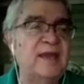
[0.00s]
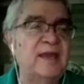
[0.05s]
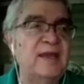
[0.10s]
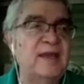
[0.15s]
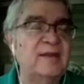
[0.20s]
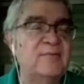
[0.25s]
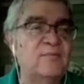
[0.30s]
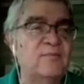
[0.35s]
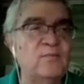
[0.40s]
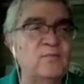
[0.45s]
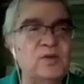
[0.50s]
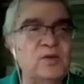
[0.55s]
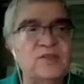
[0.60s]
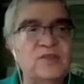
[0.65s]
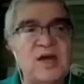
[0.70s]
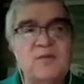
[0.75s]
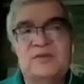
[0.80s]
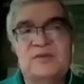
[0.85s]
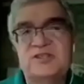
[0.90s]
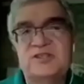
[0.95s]
and we
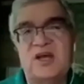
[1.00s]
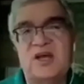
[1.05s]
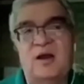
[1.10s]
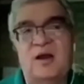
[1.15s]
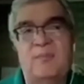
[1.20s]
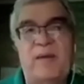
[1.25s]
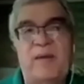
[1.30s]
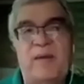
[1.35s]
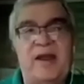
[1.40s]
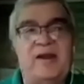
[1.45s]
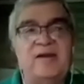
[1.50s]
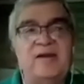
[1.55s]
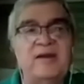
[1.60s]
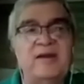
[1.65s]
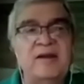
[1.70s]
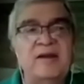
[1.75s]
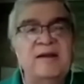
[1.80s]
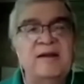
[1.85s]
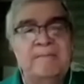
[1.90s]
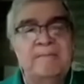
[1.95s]
thought we saw a bear
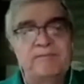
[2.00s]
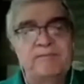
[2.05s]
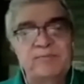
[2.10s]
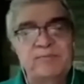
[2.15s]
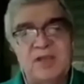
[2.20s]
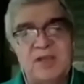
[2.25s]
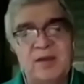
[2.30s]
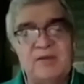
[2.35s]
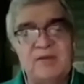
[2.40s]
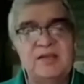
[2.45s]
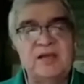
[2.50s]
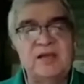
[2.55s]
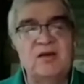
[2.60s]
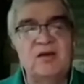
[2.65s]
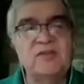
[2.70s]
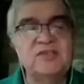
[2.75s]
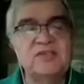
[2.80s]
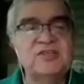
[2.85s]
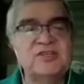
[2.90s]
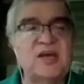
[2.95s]
coming
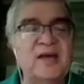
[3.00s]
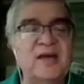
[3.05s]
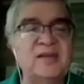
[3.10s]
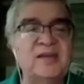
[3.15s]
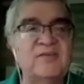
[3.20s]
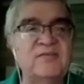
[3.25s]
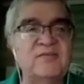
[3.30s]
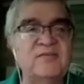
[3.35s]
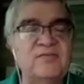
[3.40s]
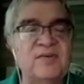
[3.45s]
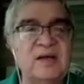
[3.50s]
down the side of